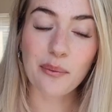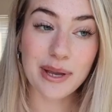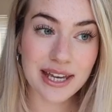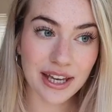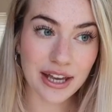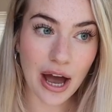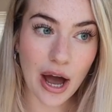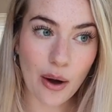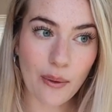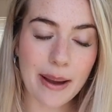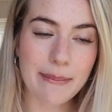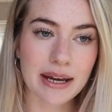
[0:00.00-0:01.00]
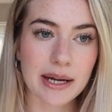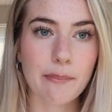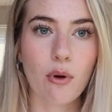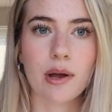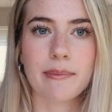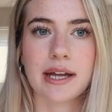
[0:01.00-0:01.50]
A week ago I made an
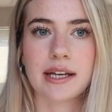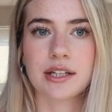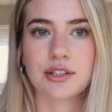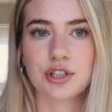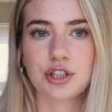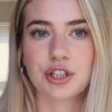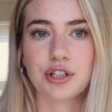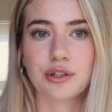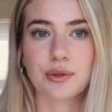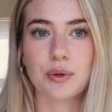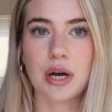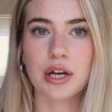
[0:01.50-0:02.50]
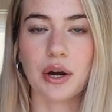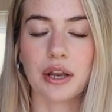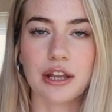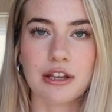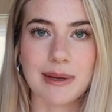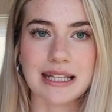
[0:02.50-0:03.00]
appointment to go to
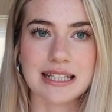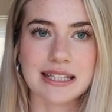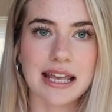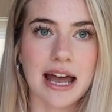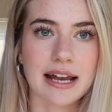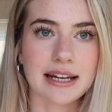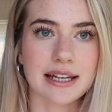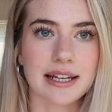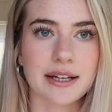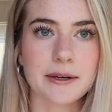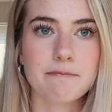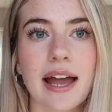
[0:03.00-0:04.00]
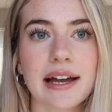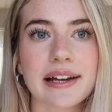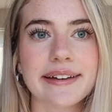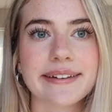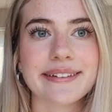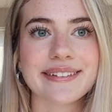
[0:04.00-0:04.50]
the Humane Society
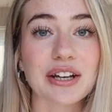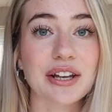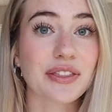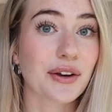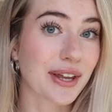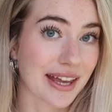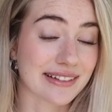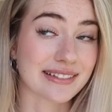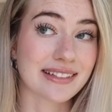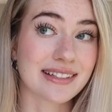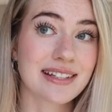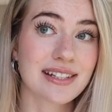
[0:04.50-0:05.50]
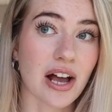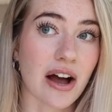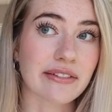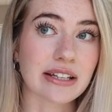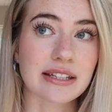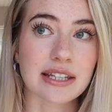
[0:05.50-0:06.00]
and look at their kittens.
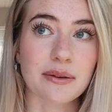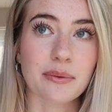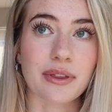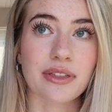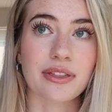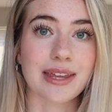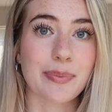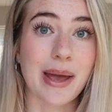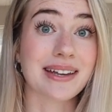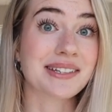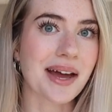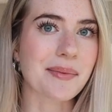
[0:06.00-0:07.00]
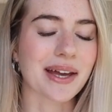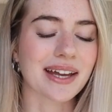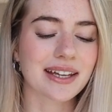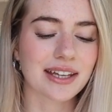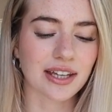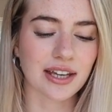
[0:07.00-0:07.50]
Obviously with the
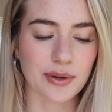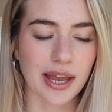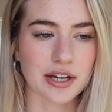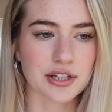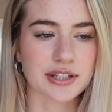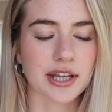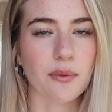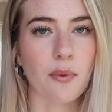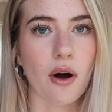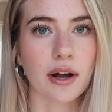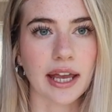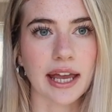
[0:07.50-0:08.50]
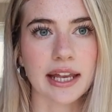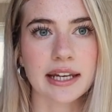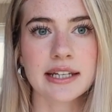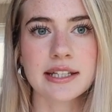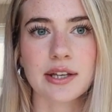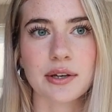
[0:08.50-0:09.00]
pandemic you can't just like walk
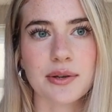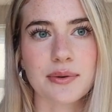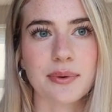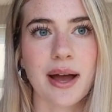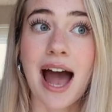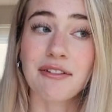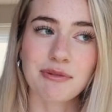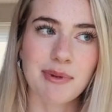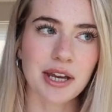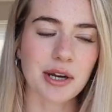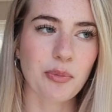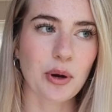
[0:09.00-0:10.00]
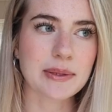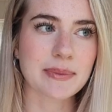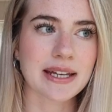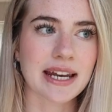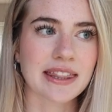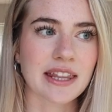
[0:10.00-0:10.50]
in so so you have to make an
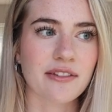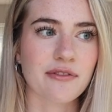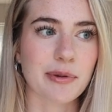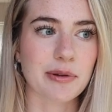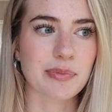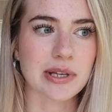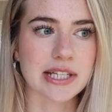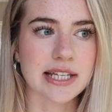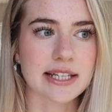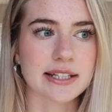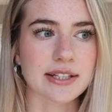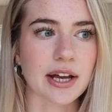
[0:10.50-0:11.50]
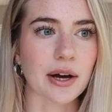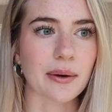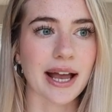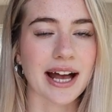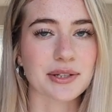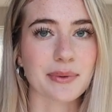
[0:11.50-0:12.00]
appointment and they've been busy so
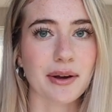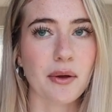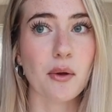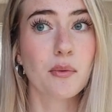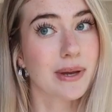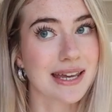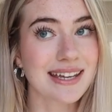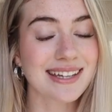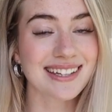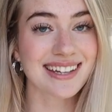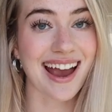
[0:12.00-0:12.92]
I had to wait a whole week